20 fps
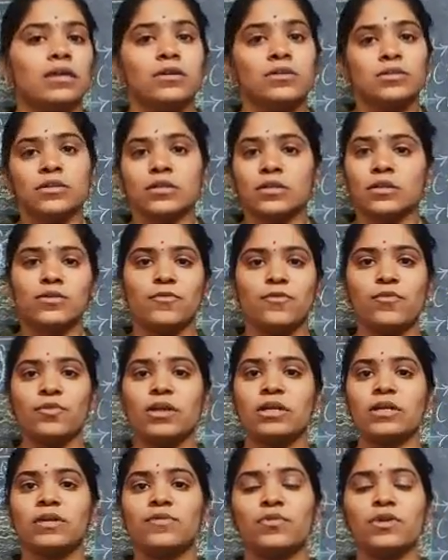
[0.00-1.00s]
a different
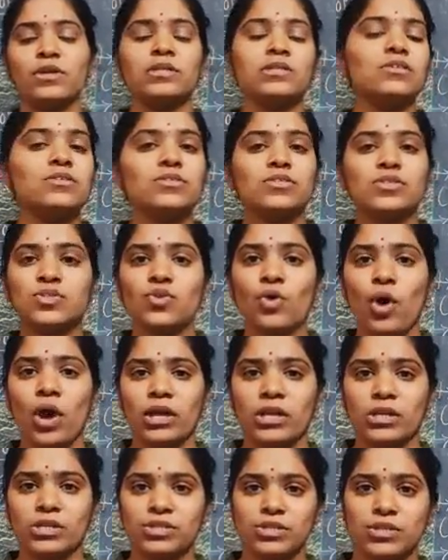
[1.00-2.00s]

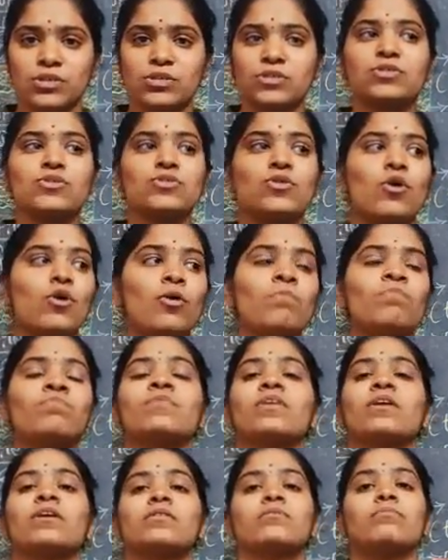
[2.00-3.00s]
soils. So
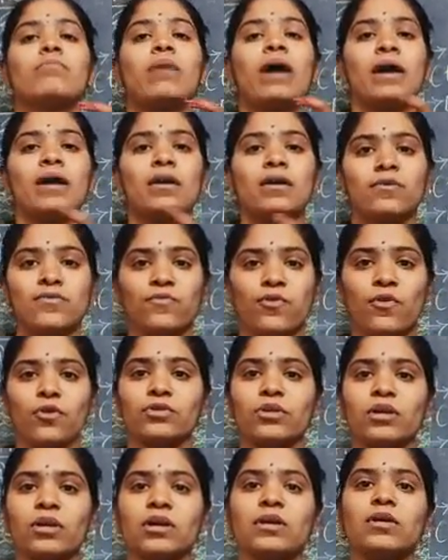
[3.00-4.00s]
for
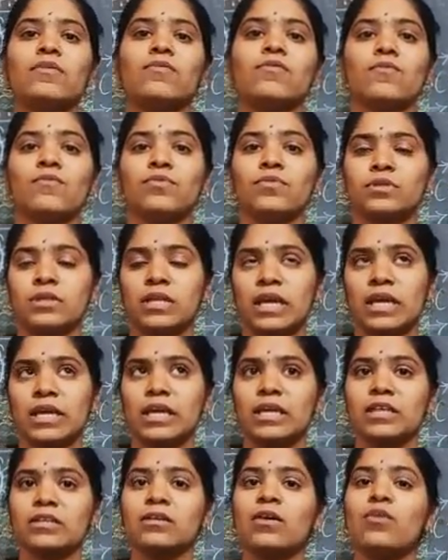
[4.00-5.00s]
the
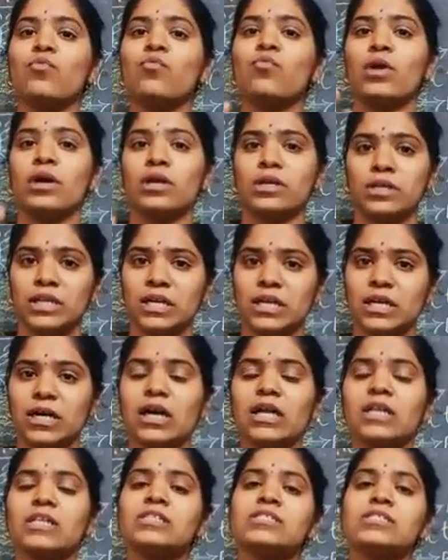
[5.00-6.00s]
taking the
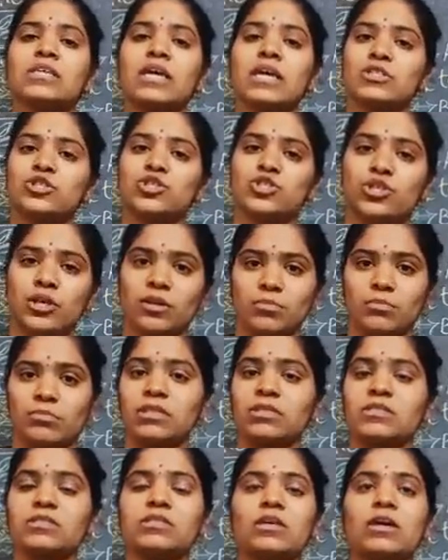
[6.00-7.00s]
vertical section,
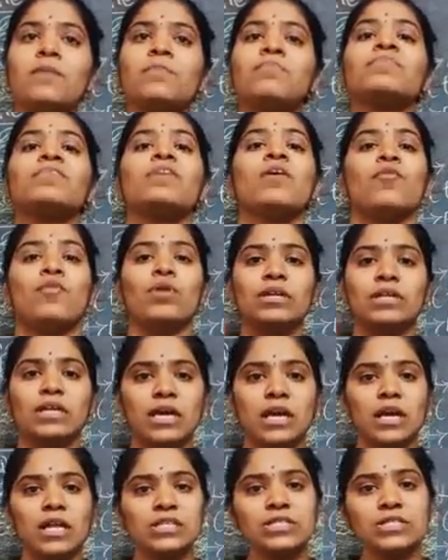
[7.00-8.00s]
means
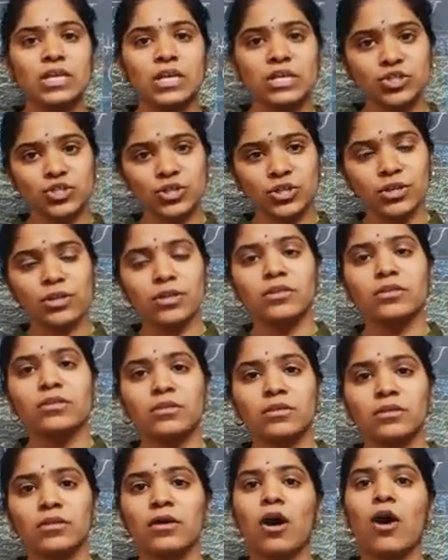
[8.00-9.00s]
vertical section
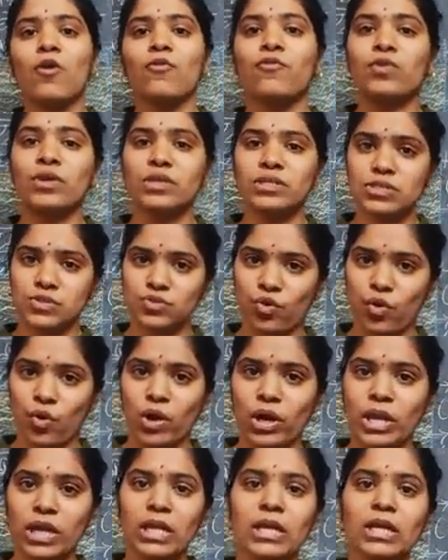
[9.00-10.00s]
of a
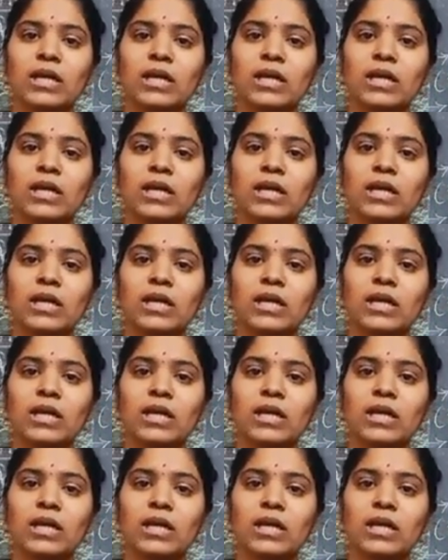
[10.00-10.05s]
soil